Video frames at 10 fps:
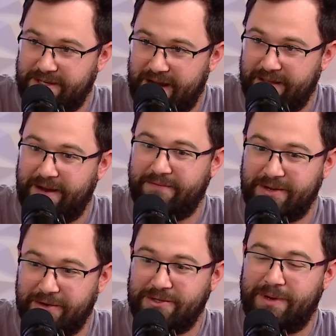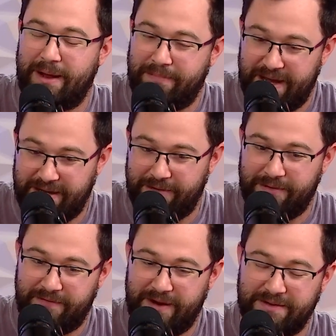Now that I've told you it, I bet
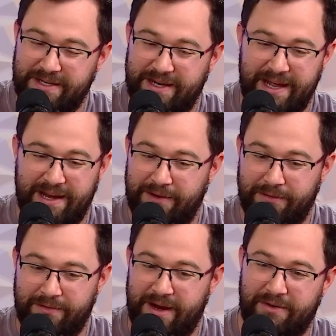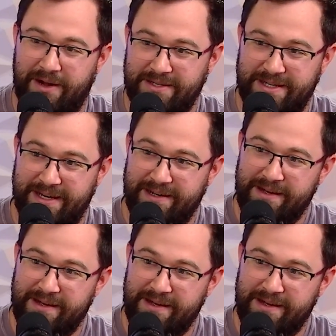you if you ever see it again, you'll never unsee it.